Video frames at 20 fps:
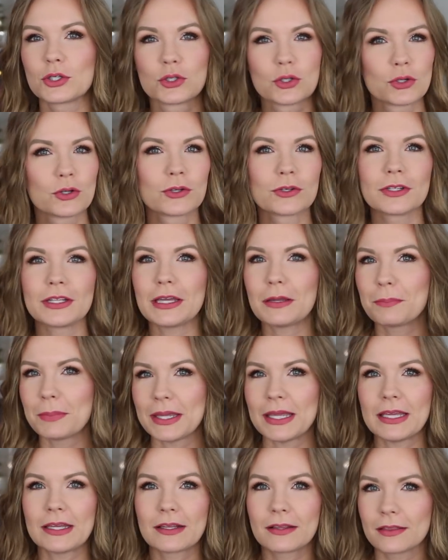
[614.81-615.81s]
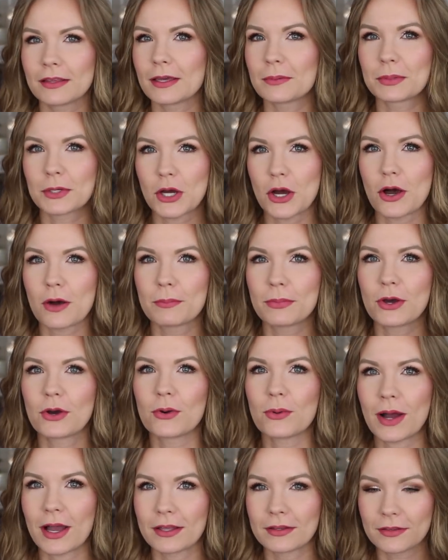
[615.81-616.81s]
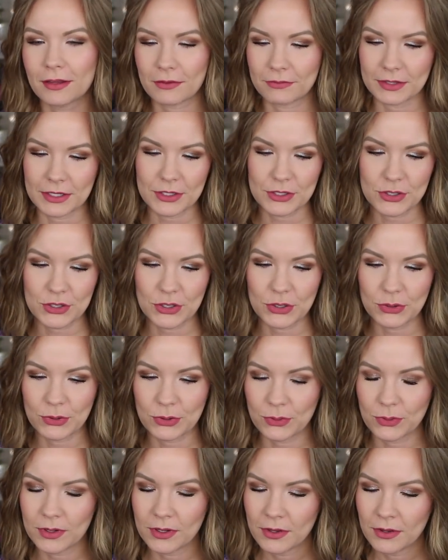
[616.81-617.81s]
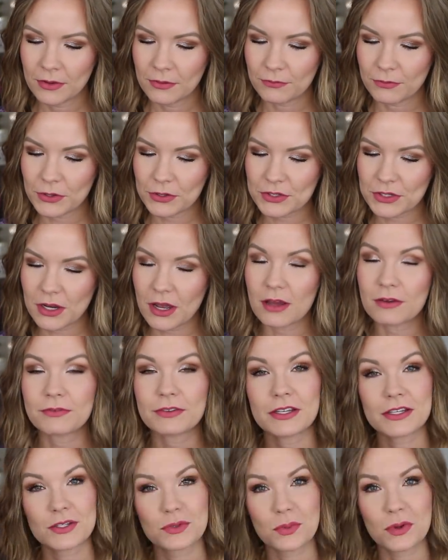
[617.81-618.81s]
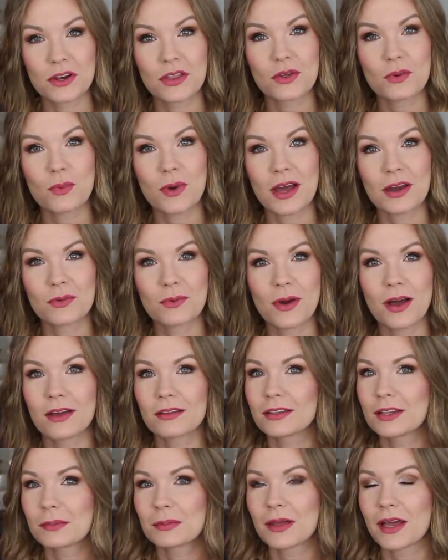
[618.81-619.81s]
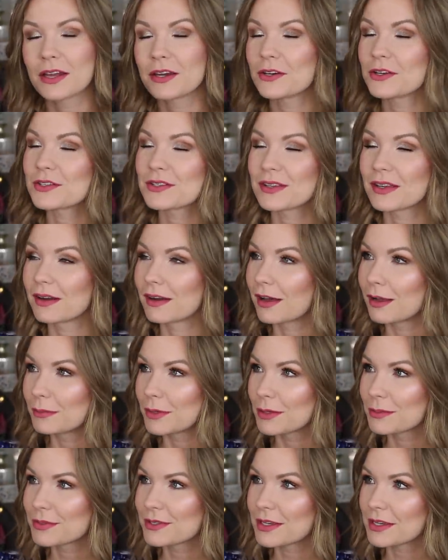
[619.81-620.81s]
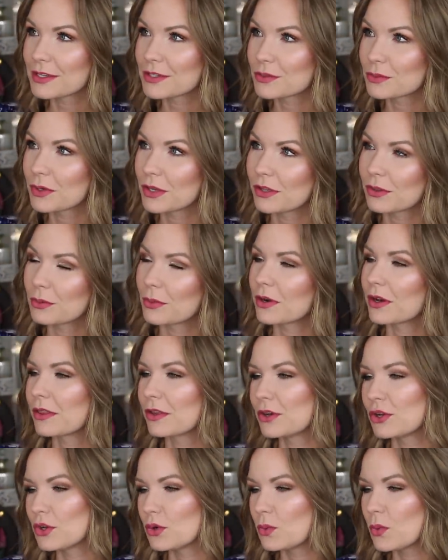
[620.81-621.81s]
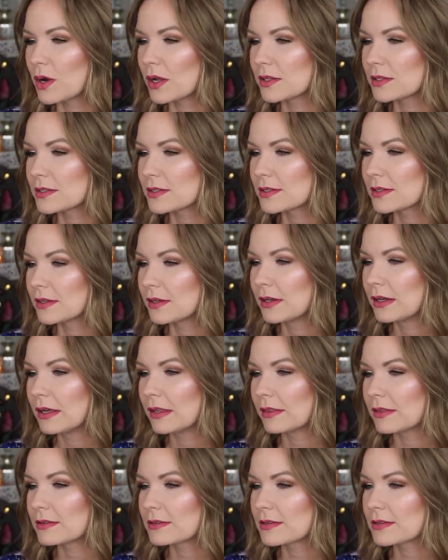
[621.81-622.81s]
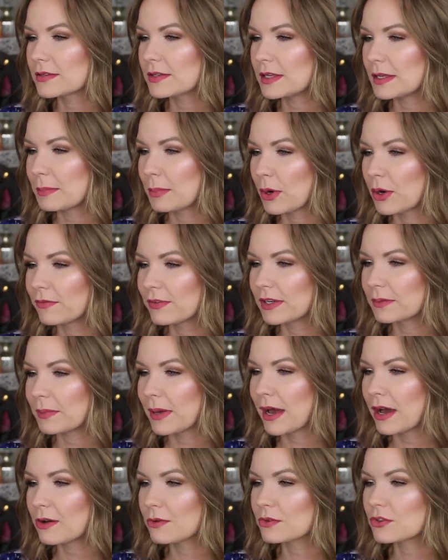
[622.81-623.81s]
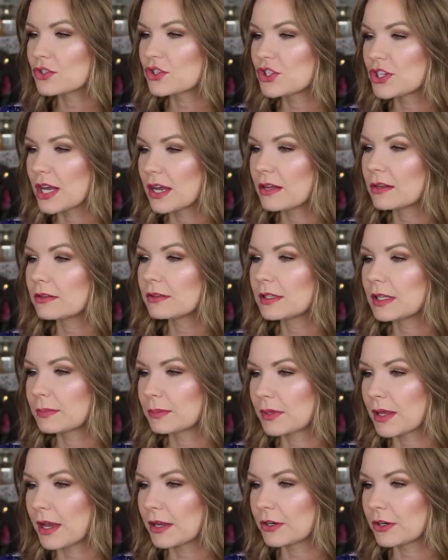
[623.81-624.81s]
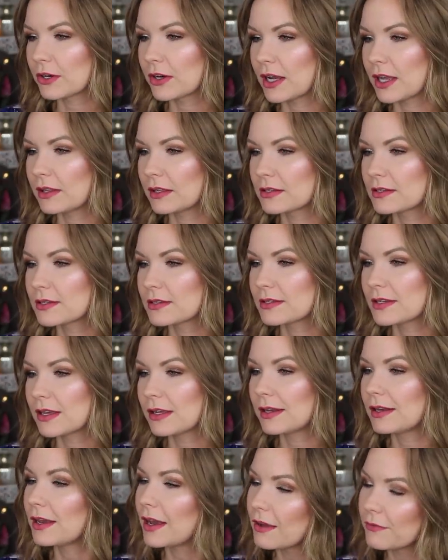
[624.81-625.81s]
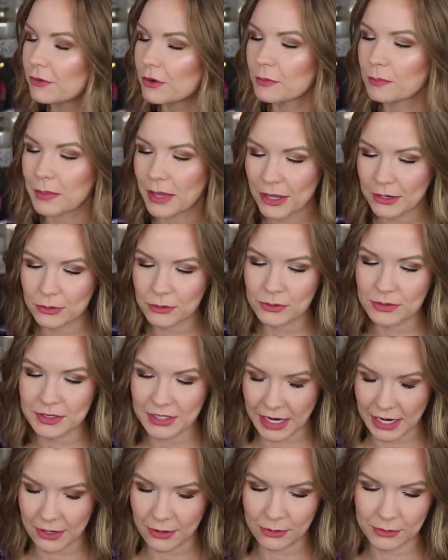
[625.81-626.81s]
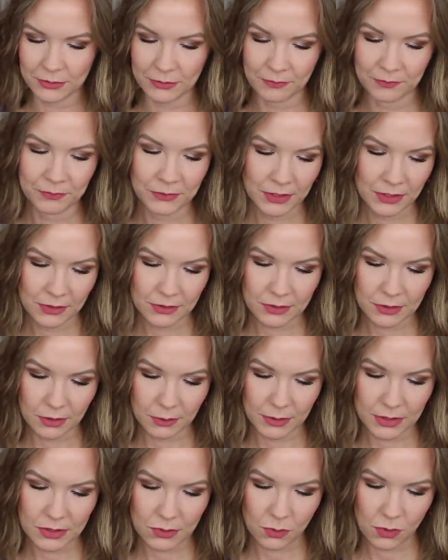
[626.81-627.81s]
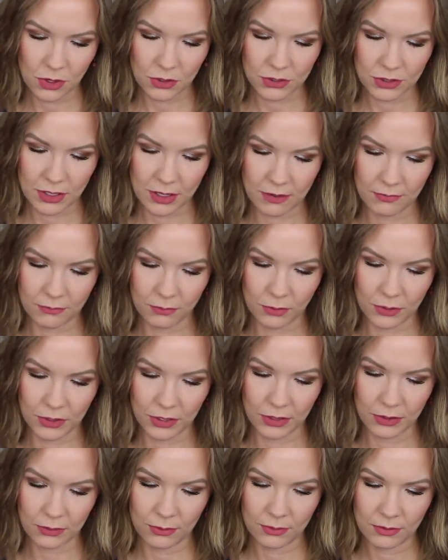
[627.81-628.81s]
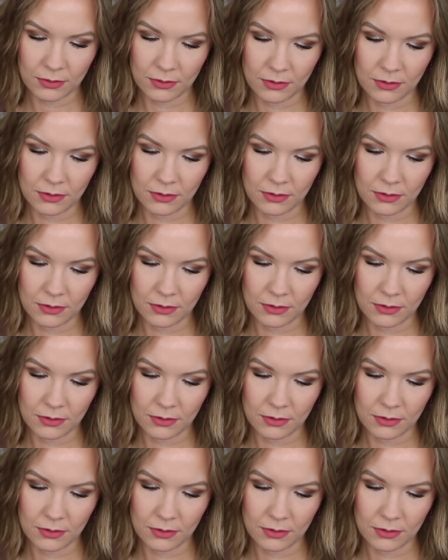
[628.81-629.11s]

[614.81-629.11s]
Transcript: girly pink lip combo. I love these two. First off is one of the Wet n Wild lip liners that I'm obsessed with, one of the new ones. This is the Perfect Pout Gel Lip Liner, and this is in Never Petal Down. So let me swatch that for you.